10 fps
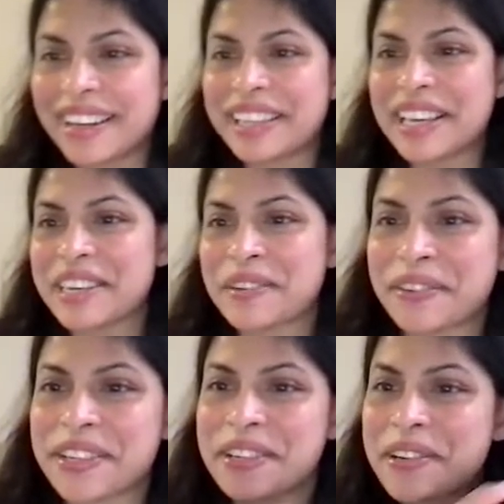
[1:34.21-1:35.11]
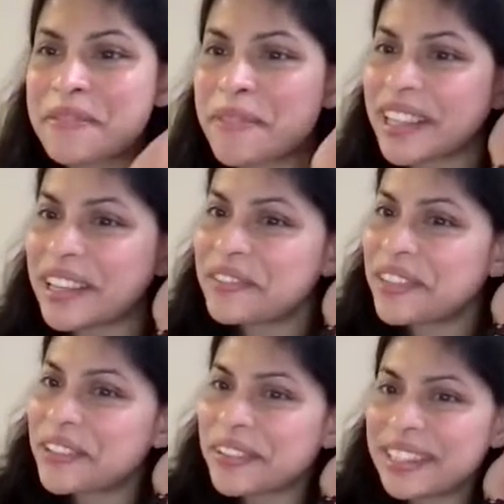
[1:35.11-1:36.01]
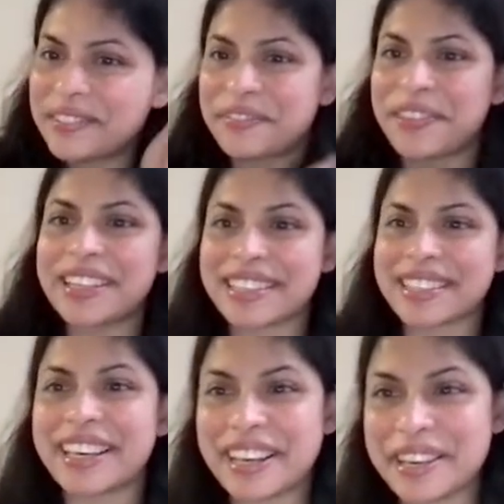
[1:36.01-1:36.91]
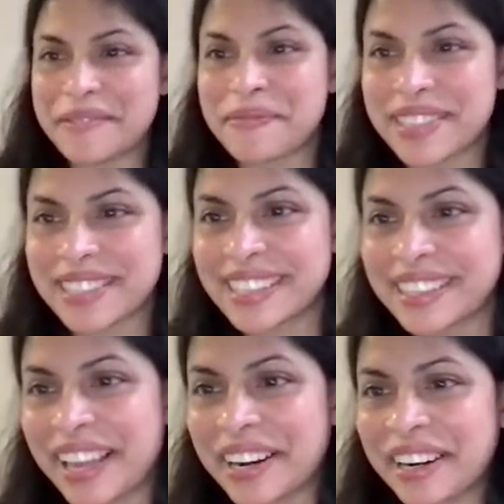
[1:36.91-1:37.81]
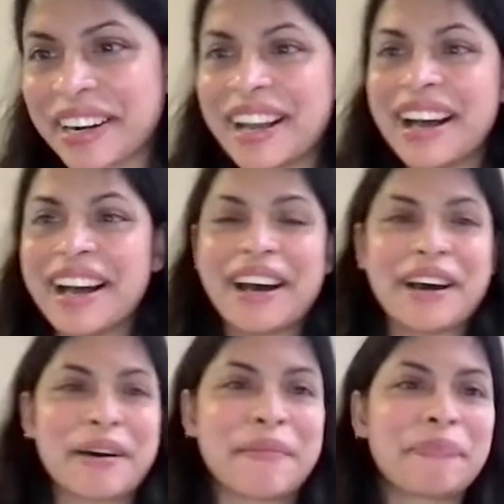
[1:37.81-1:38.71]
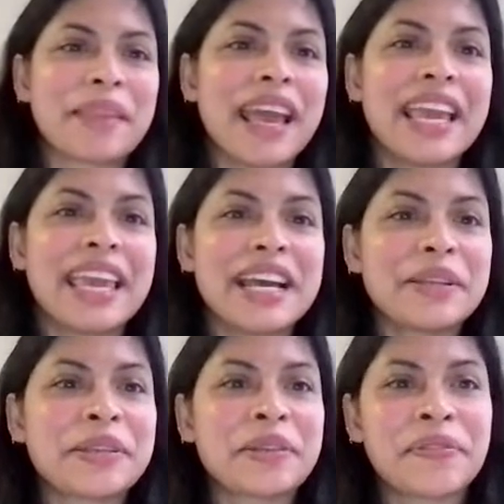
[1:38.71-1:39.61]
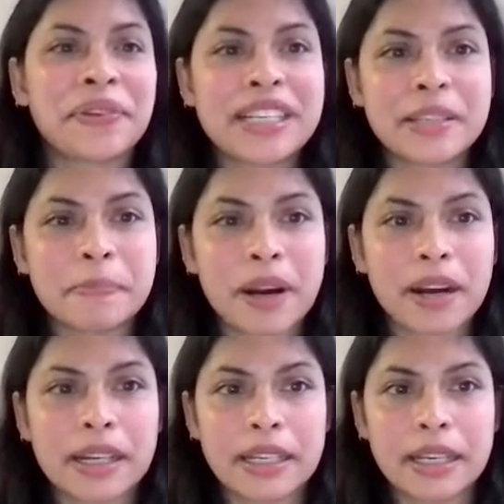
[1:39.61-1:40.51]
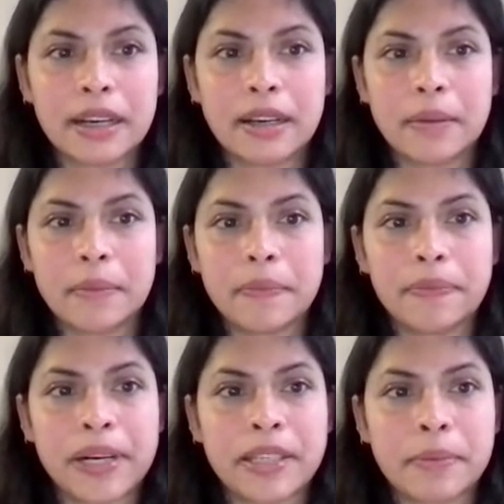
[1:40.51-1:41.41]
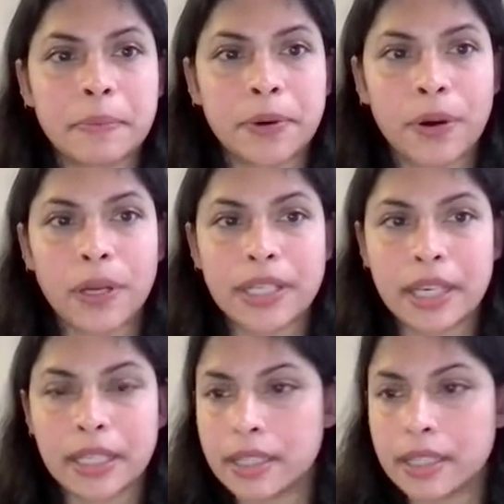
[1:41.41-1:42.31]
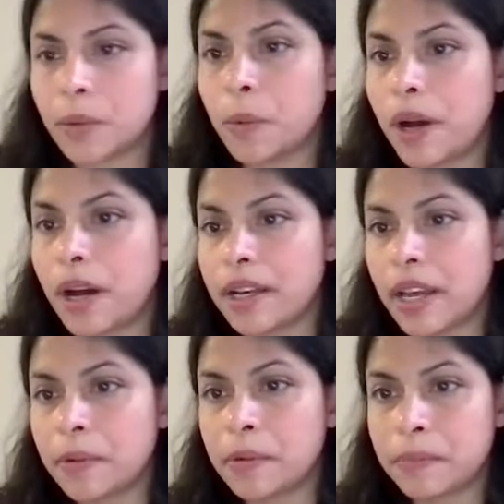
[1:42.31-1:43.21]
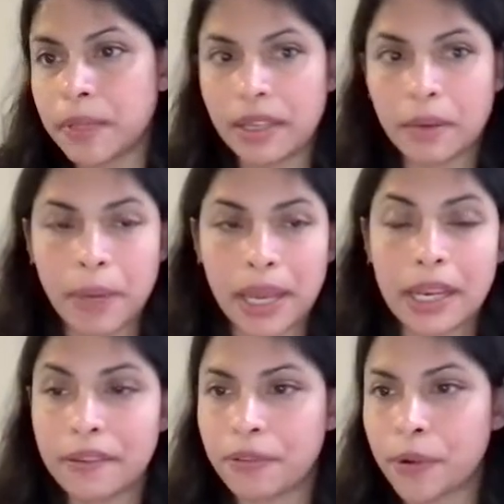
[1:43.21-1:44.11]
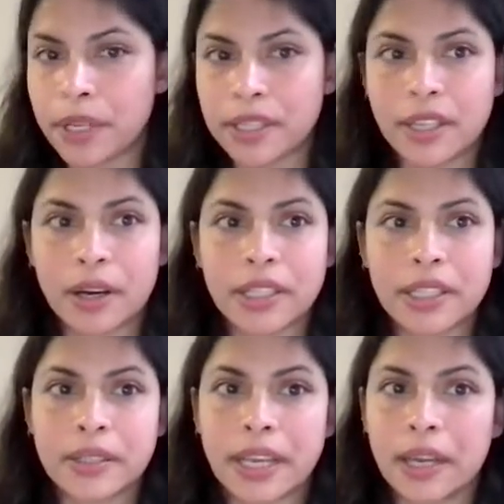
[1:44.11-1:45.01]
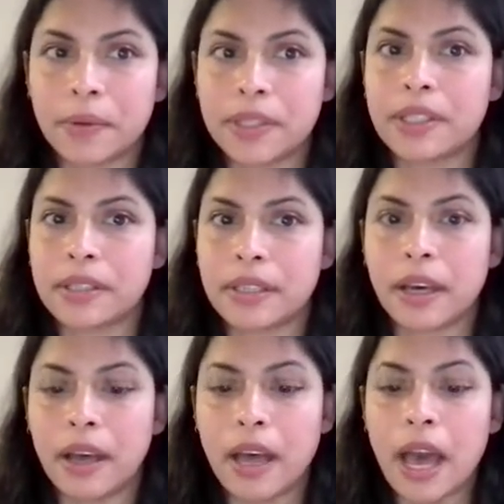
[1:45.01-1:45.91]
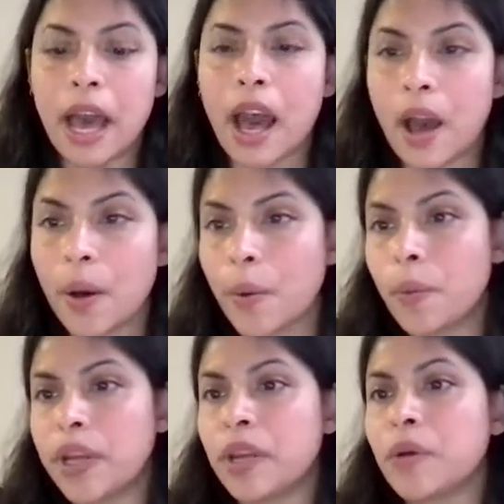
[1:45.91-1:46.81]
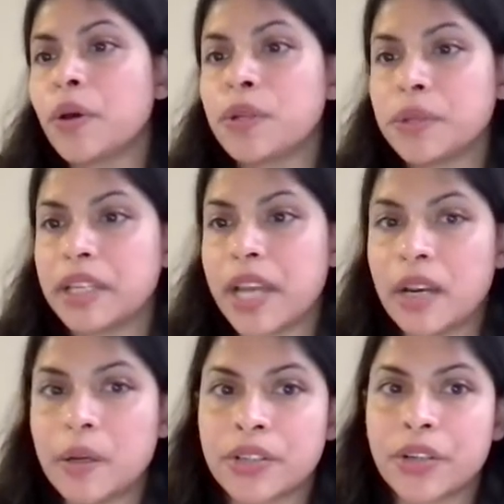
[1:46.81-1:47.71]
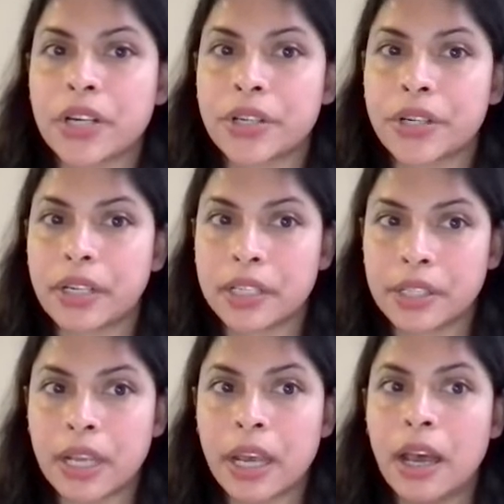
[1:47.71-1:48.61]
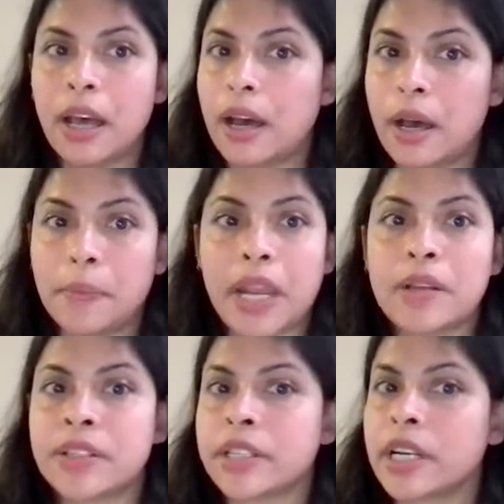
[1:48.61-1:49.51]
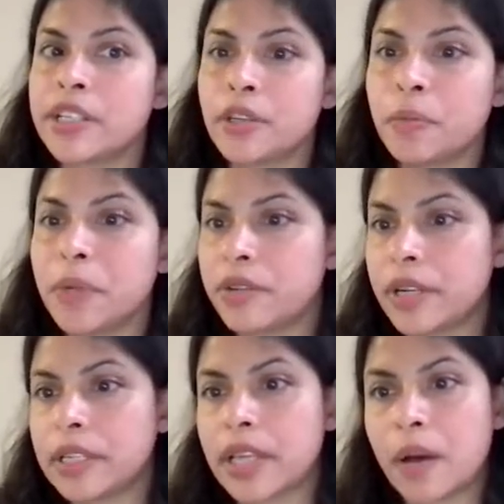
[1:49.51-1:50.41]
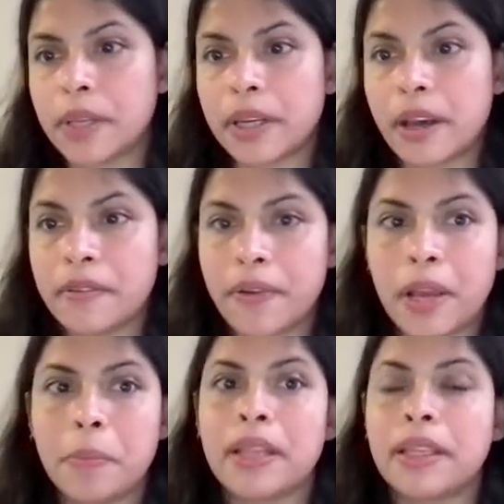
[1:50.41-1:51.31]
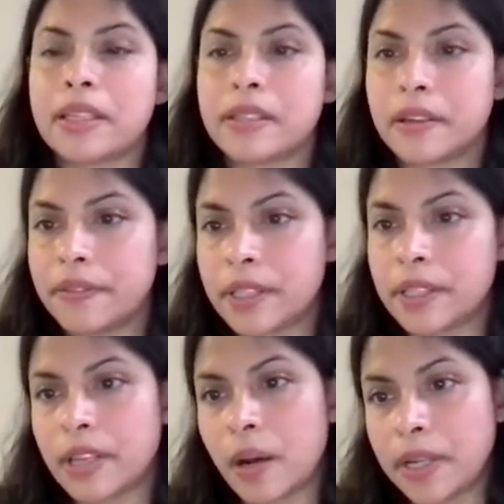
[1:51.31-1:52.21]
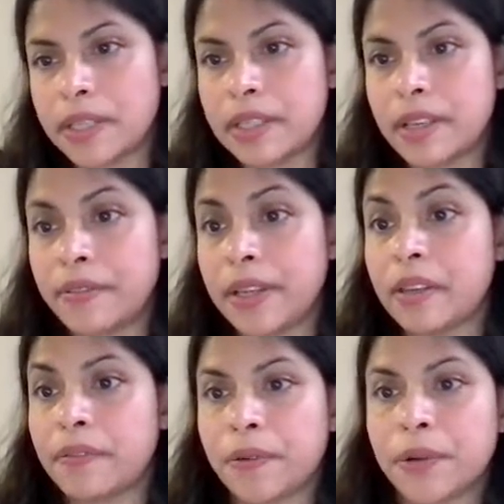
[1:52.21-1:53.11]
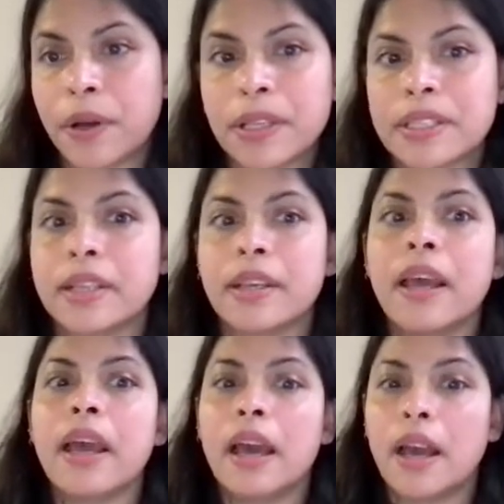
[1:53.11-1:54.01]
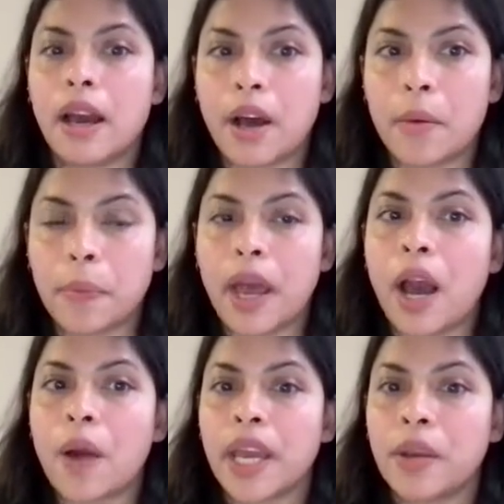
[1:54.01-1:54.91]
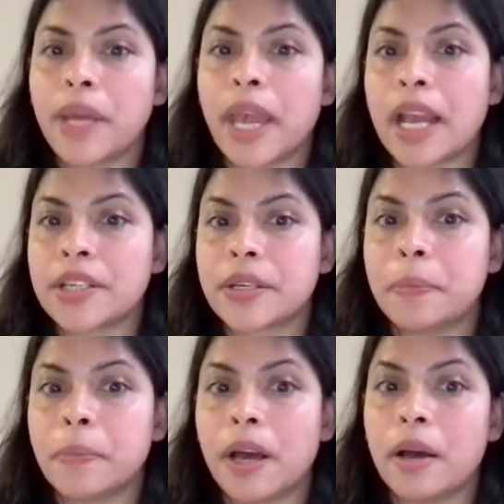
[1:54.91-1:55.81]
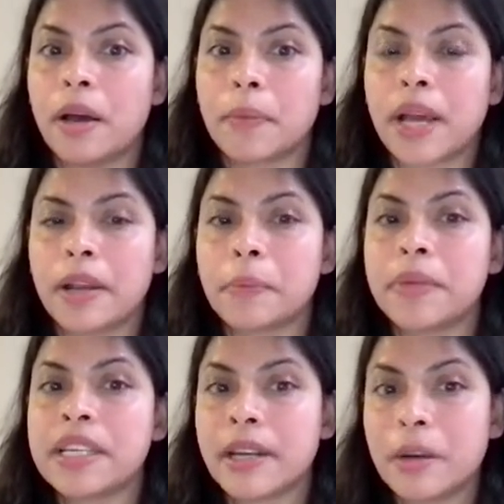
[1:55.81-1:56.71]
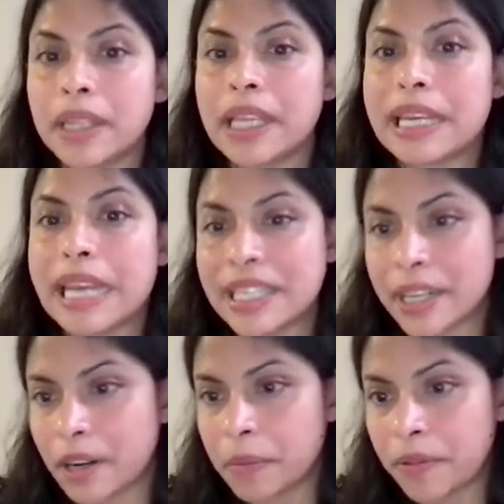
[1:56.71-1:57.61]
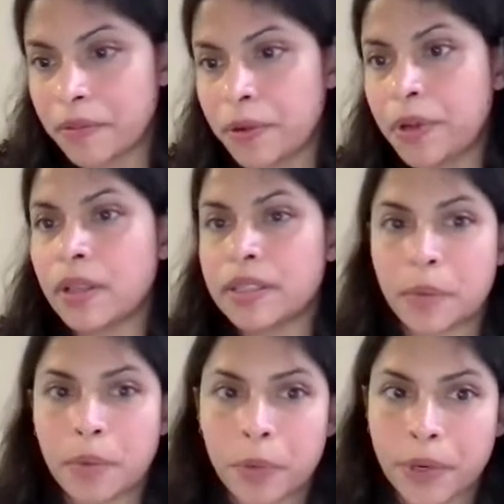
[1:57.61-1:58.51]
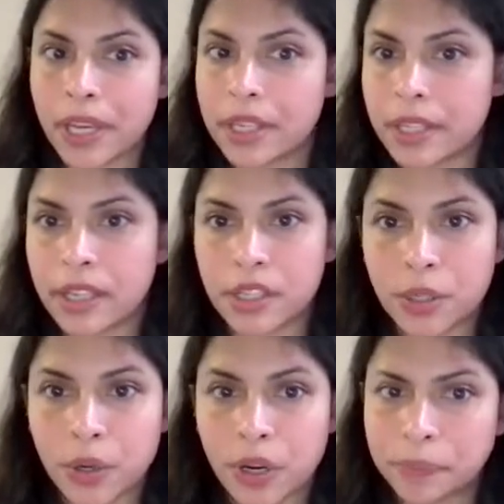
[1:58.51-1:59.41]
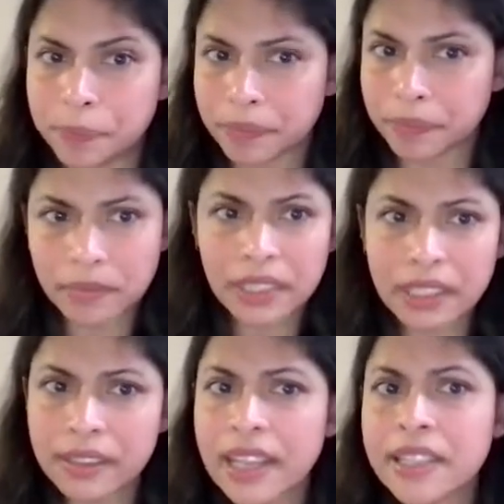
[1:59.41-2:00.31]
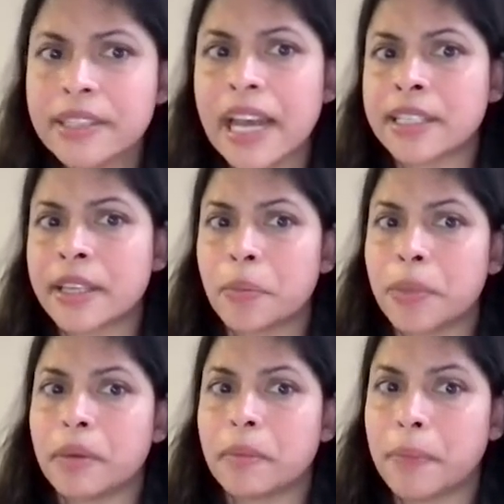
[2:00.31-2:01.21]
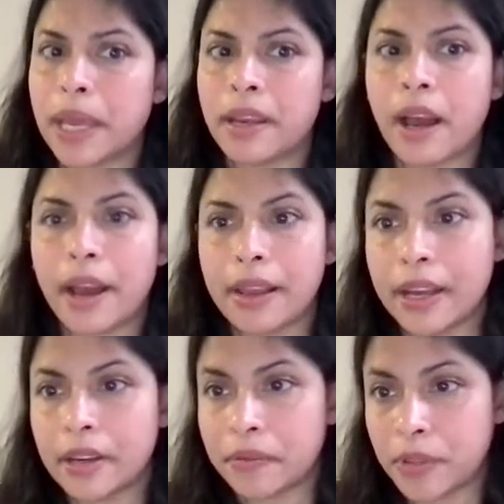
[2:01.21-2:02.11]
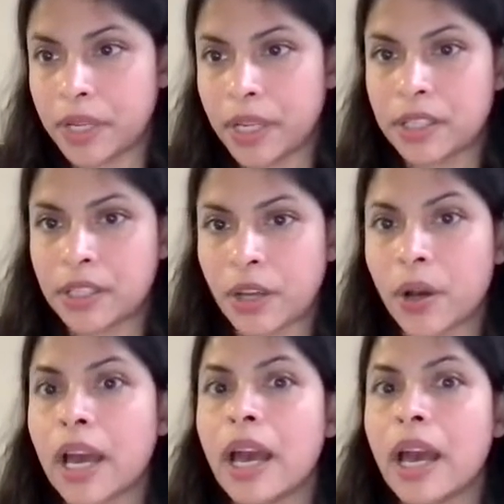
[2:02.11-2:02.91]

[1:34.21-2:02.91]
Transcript: Thank you for showing me that view. It feels like I'm still there. Yeah, this is the first part, first project is the one I will be mainly focusing on today, which is the how, when you go to the nanostructures, nanostructure geometries, how the confinement, the surfaces, how does it affect the phonons, and how can we actually kind of determine the nature of the phonons, their propagation, and so on. That's going to be the main highlight of today's talk.